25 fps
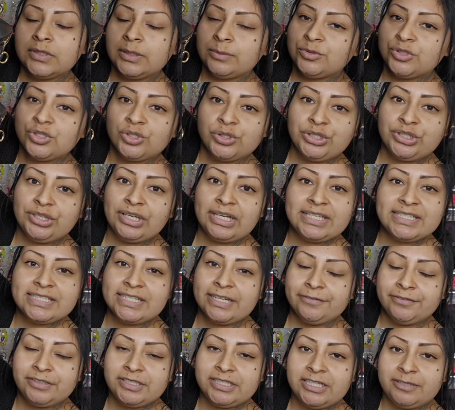I'm showing you guys
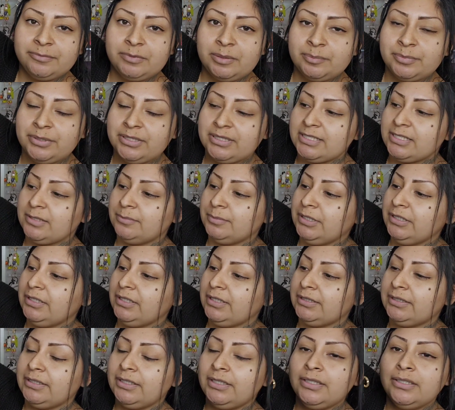every time I put
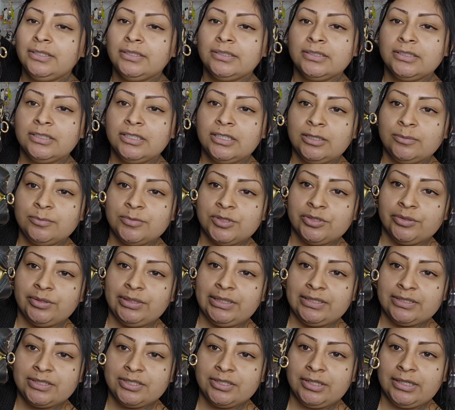something in there. I'm
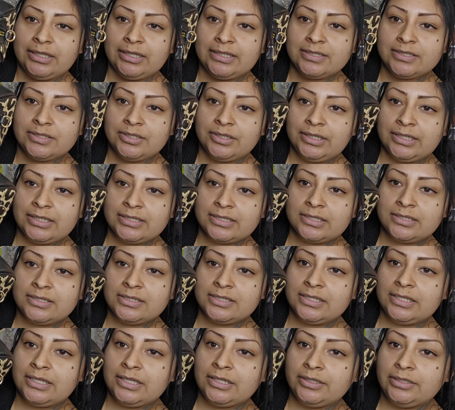showing it to you guys so you guys can
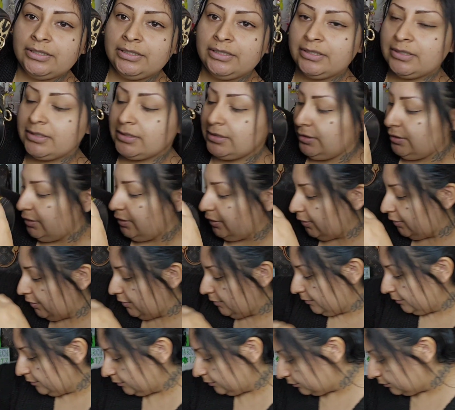see how it looks in there.